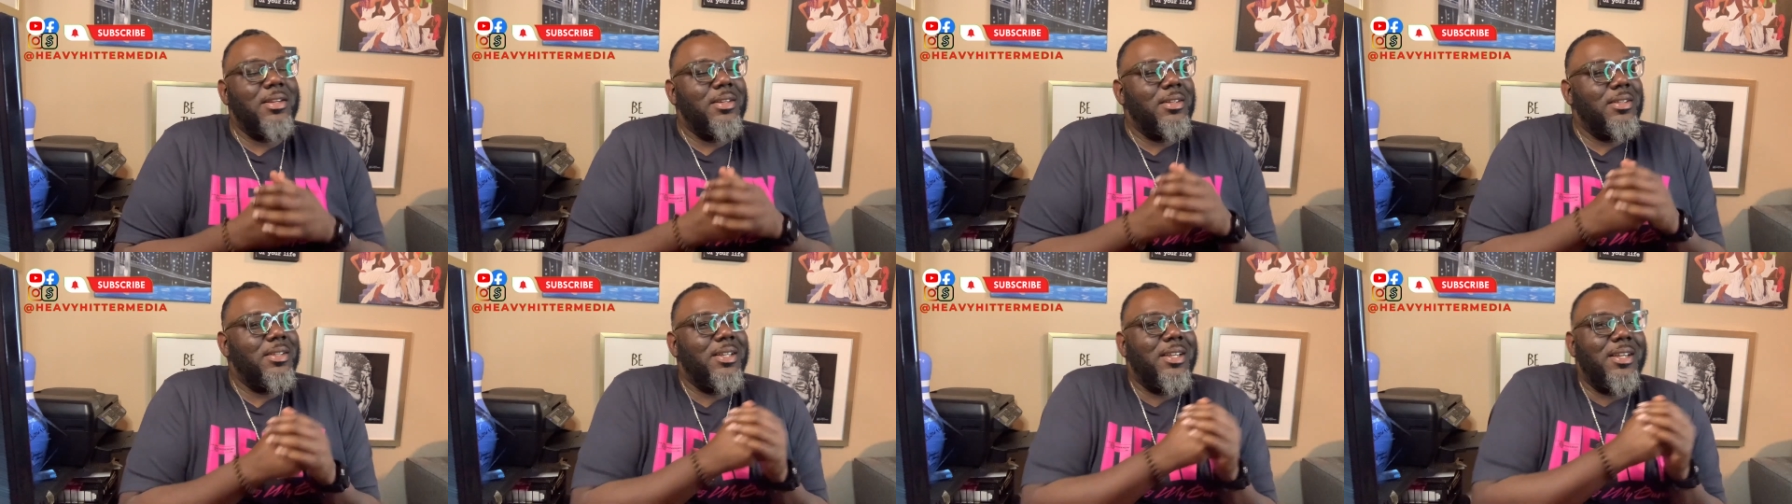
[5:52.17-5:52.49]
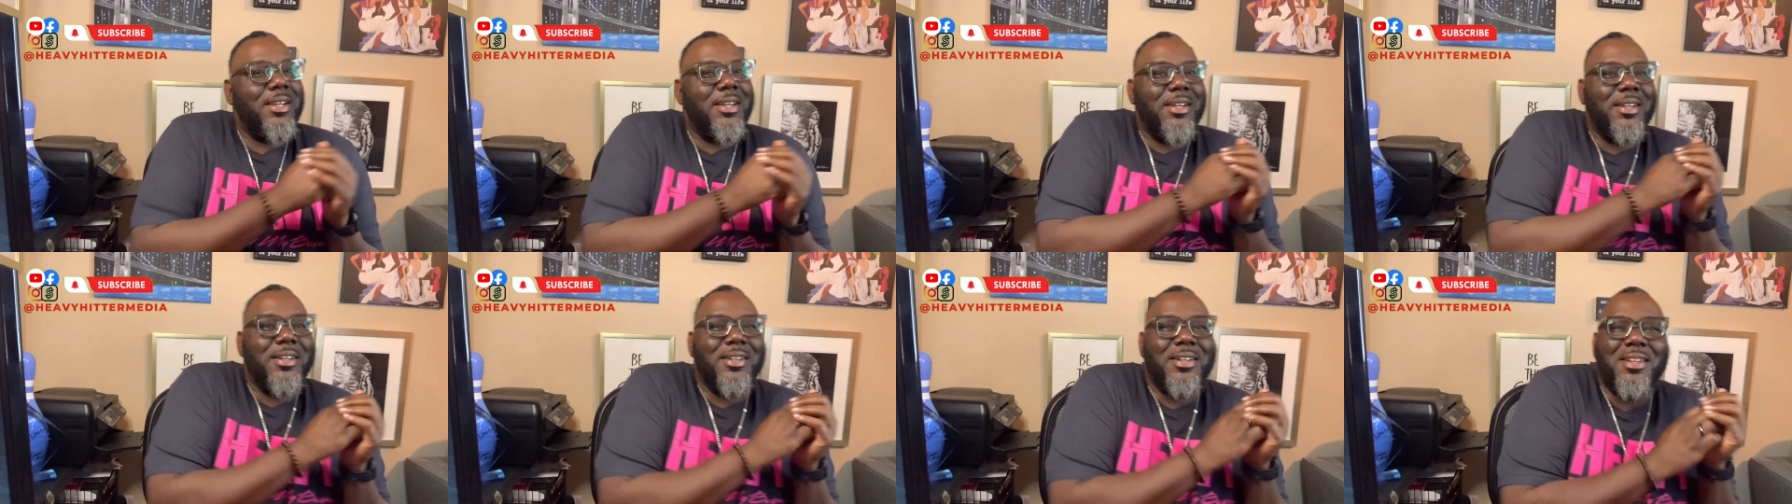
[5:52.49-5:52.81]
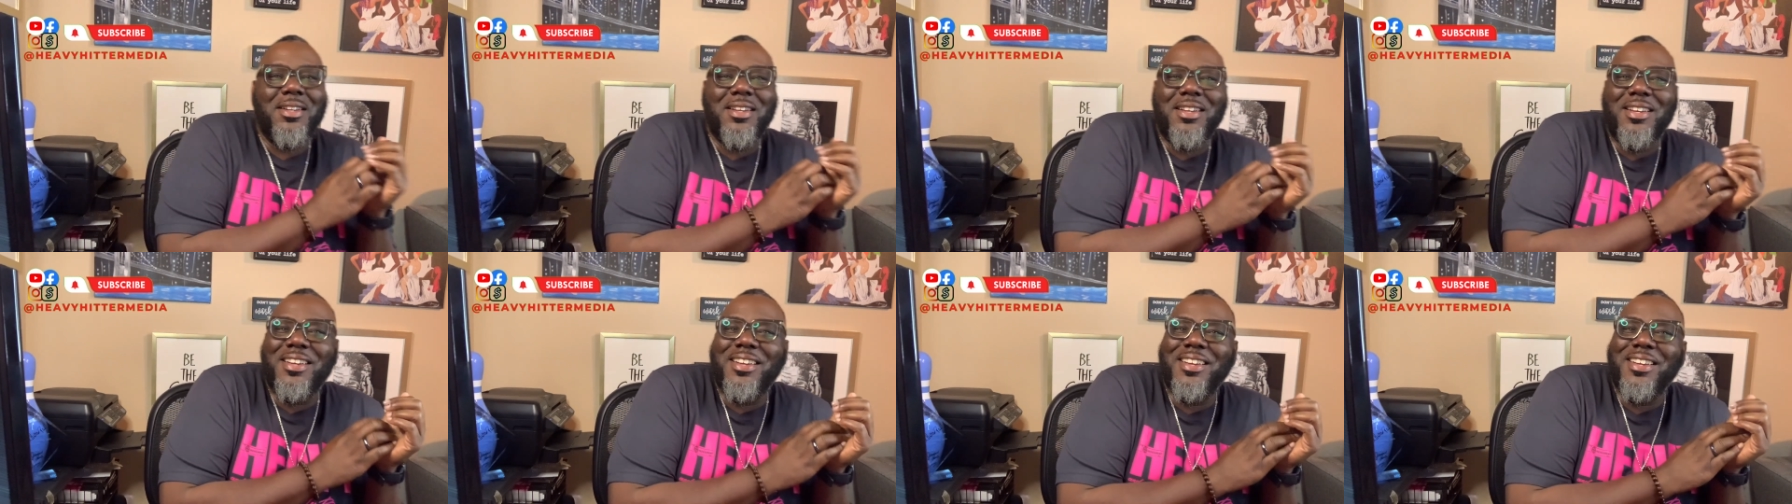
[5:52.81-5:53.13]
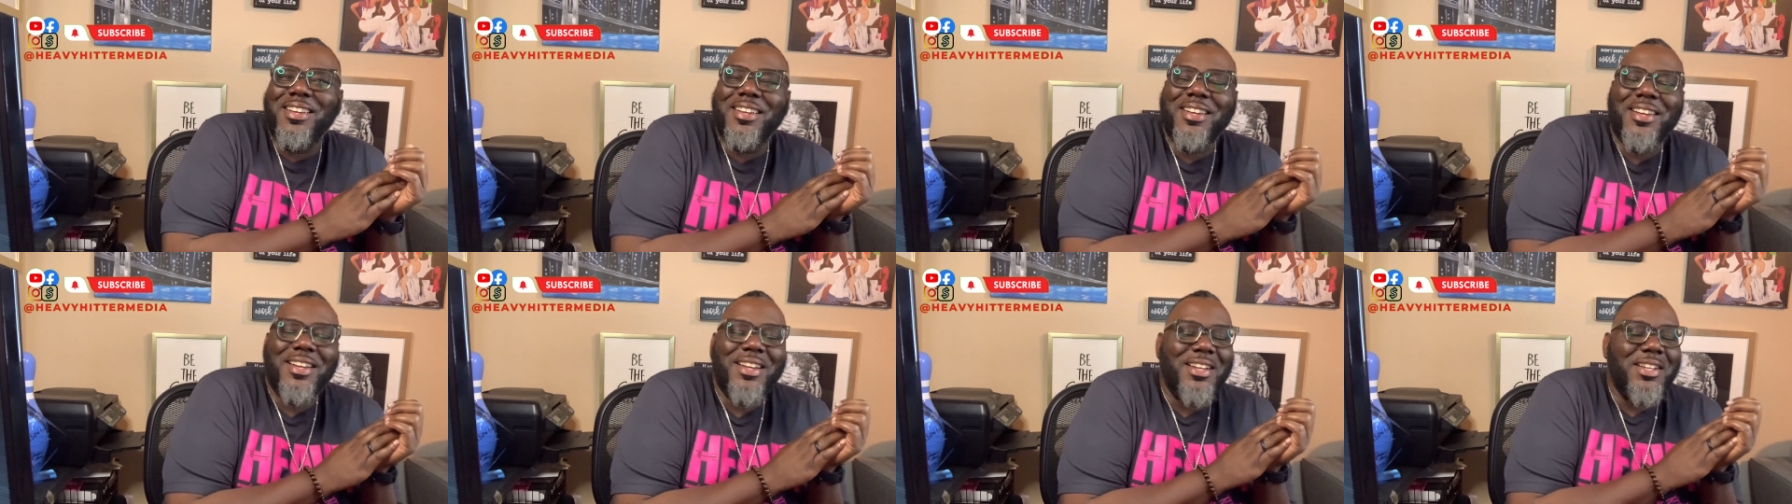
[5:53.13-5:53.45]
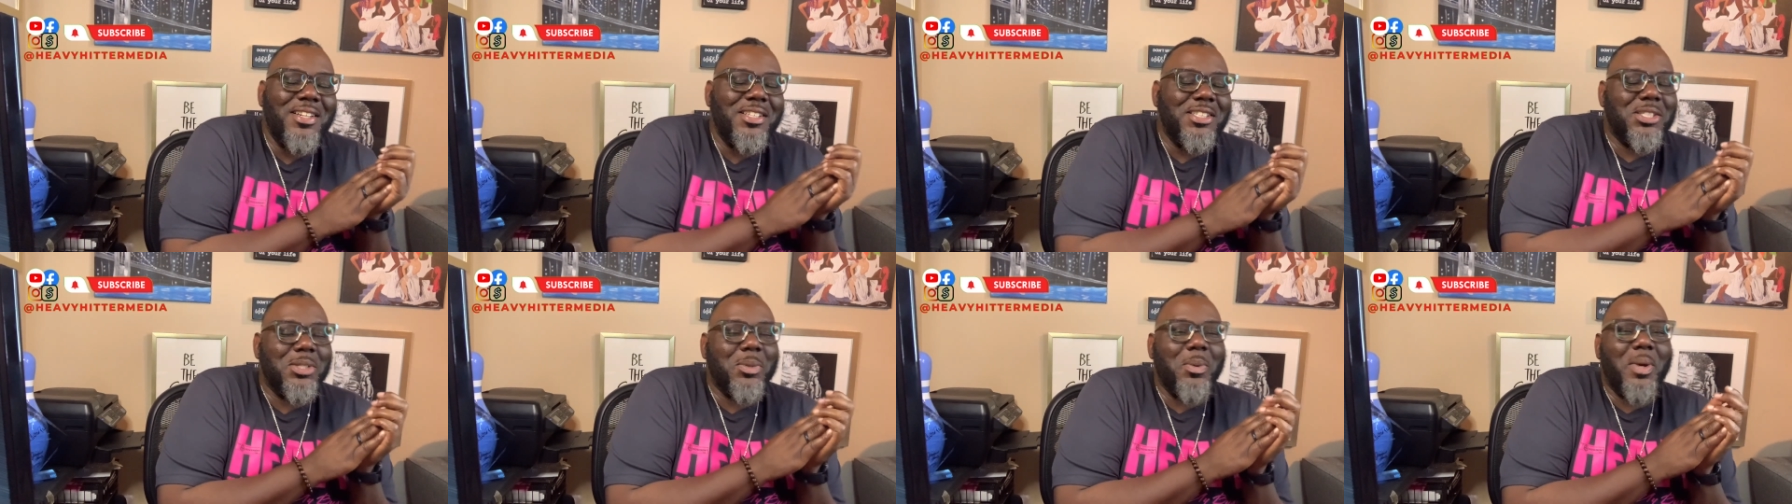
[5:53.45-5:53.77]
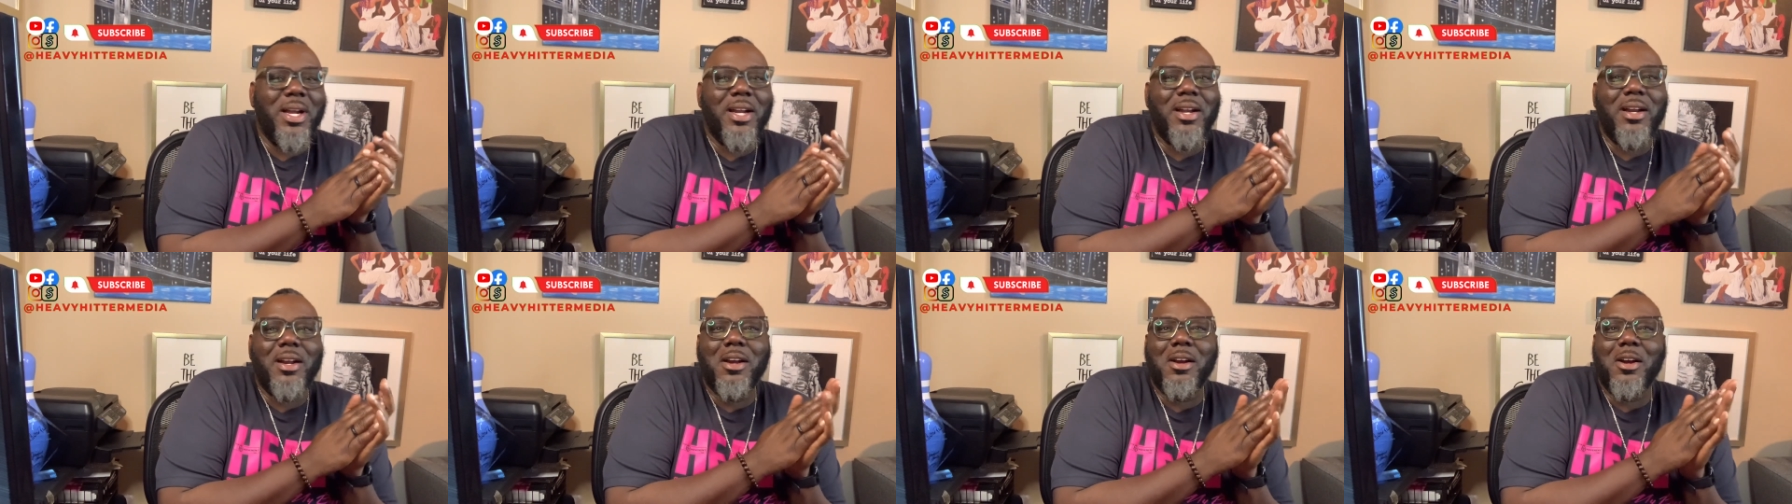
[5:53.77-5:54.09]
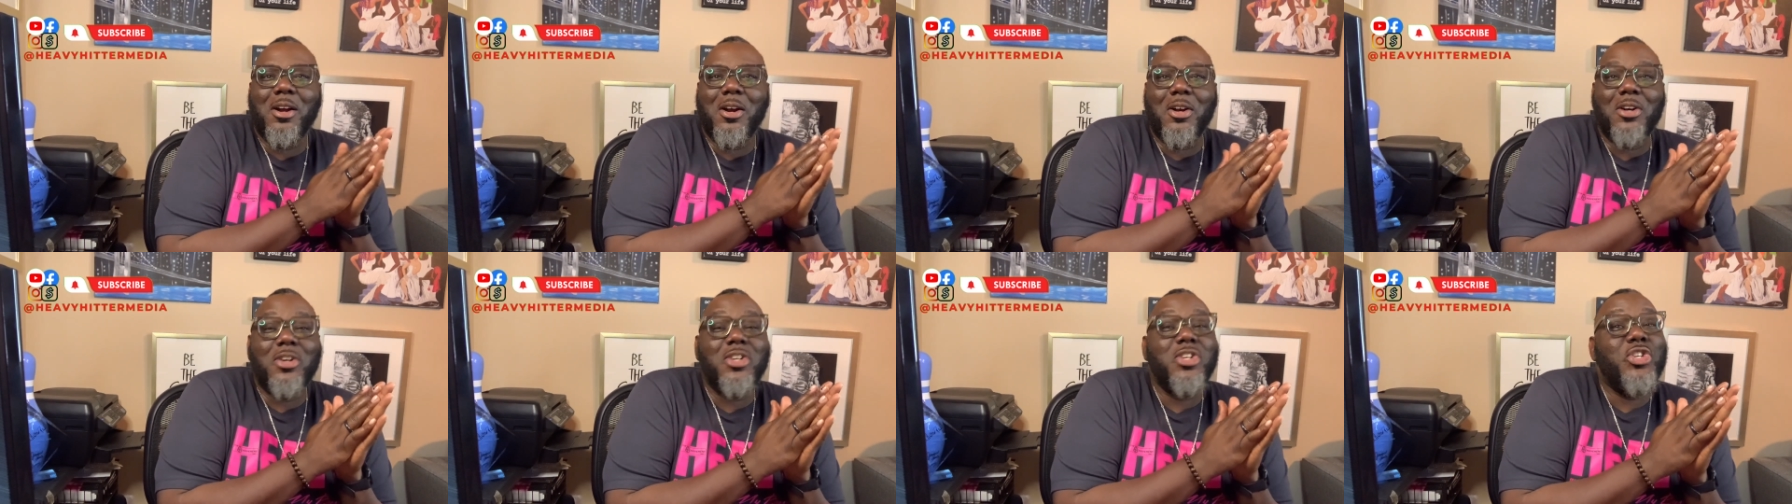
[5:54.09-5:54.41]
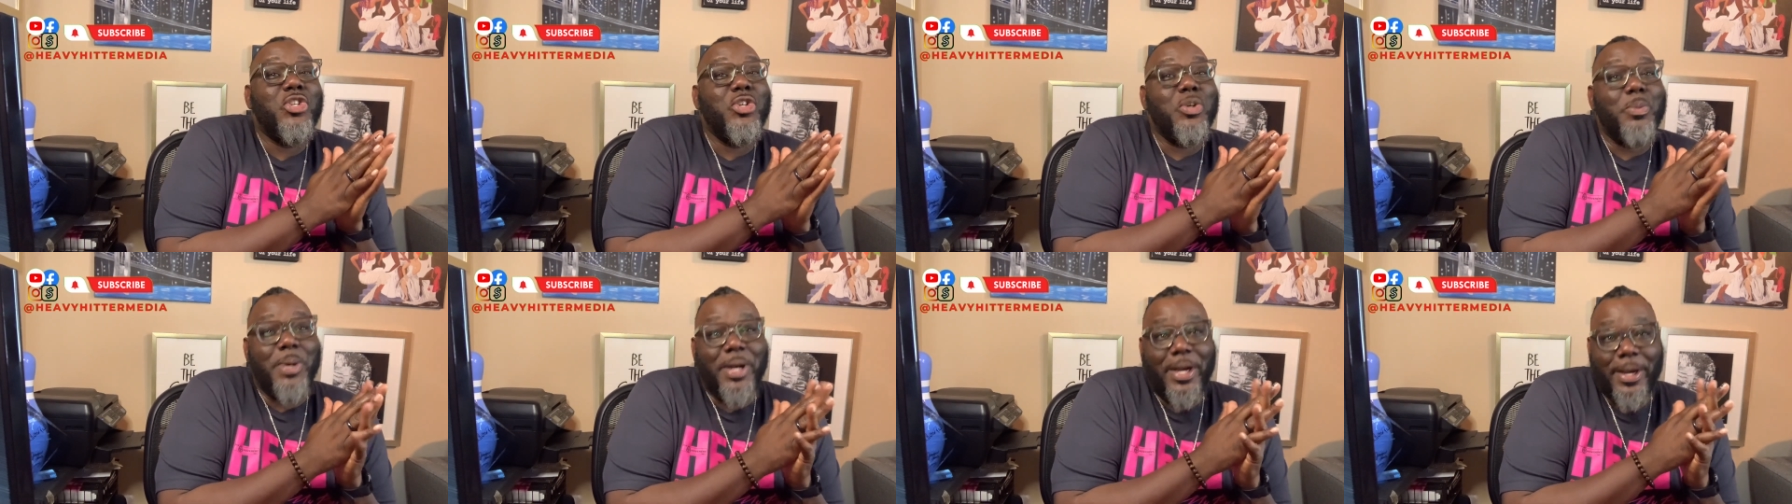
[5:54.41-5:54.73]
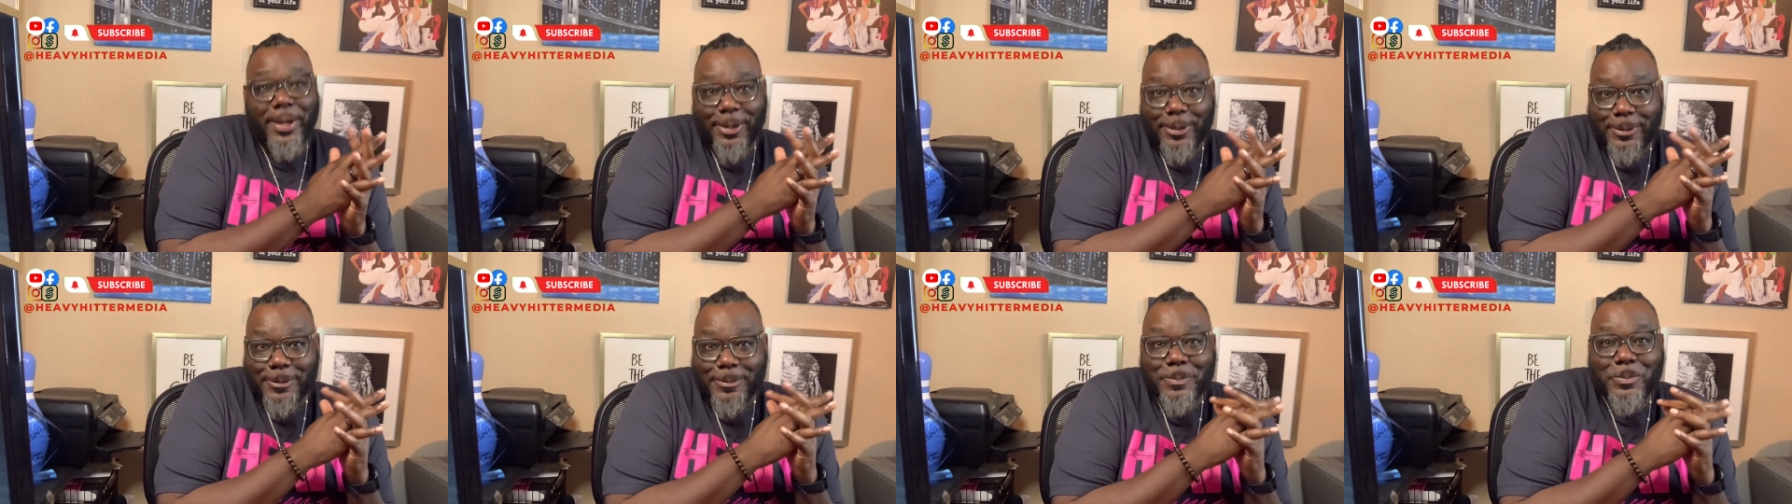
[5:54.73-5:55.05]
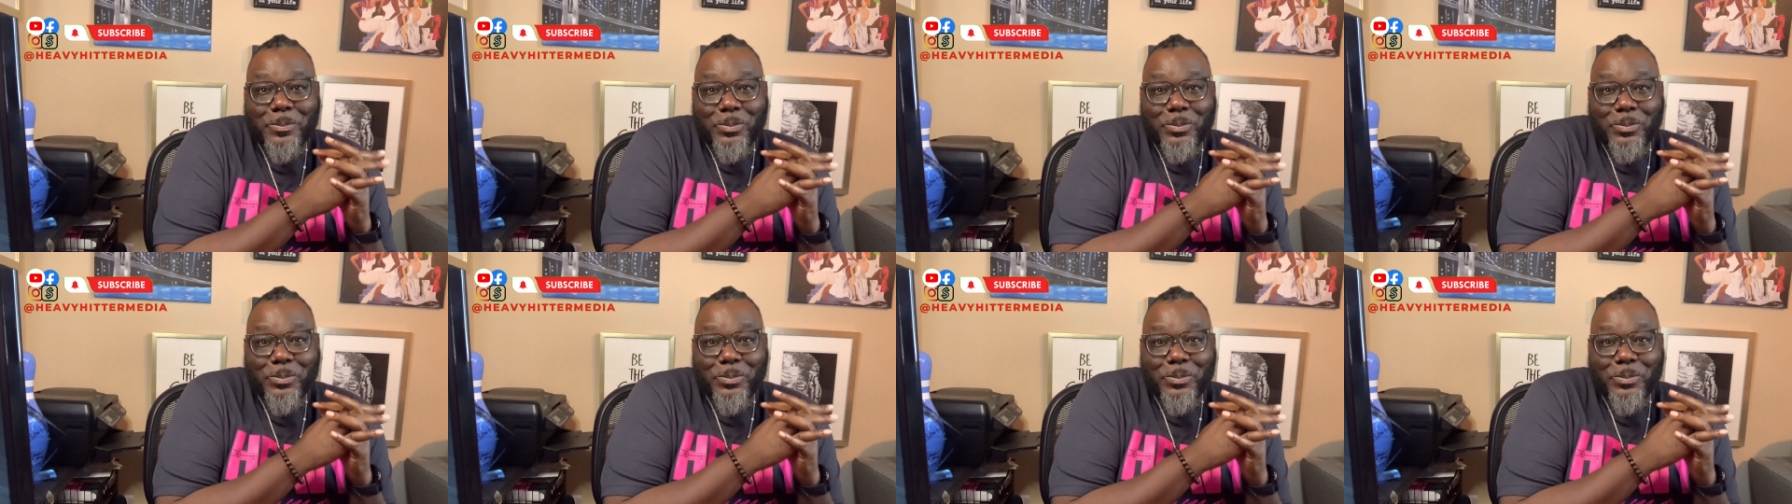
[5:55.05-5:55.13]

Yeah. Sheree, girl, do better.